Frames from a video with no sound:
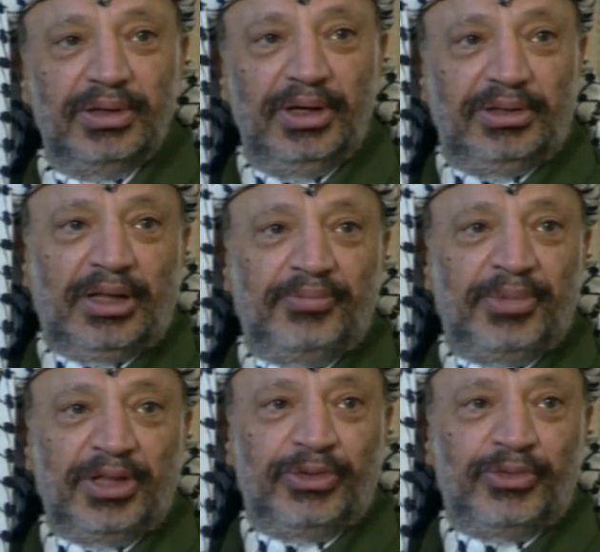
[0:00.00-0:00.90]
it had
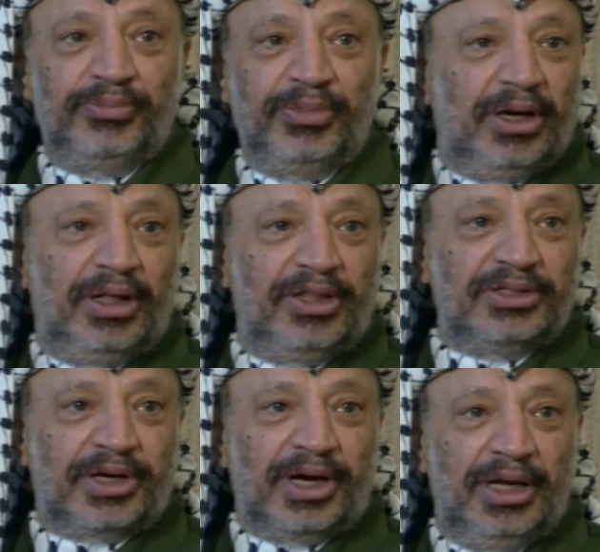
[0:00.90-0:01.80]
happened between me and the
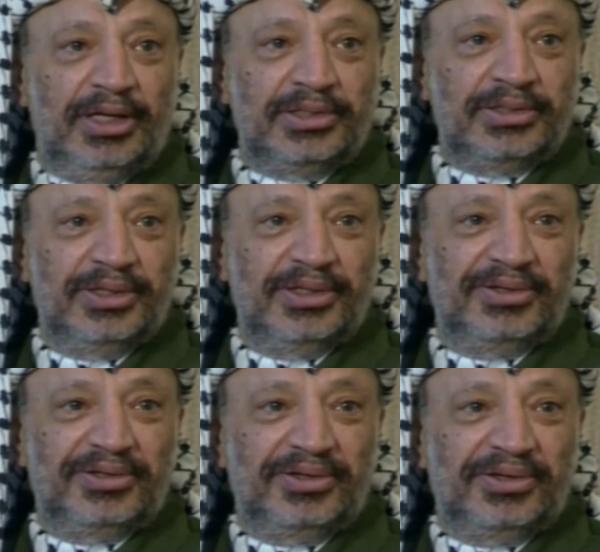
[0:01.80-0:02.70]
Israelis
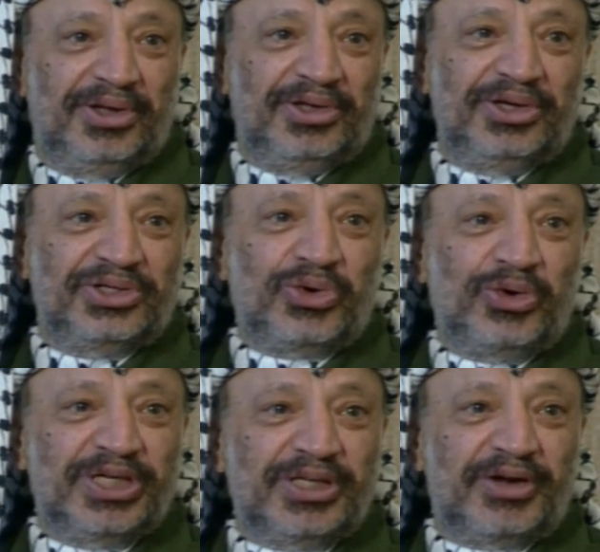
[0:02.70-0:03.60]
through
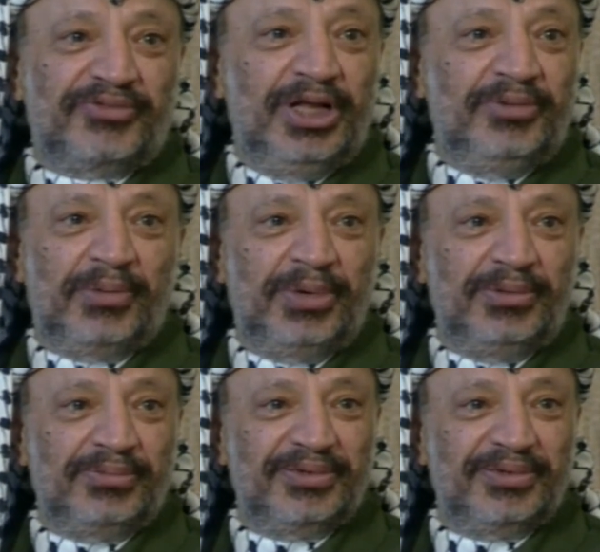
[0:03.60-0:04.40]
Mr. Philip Habib.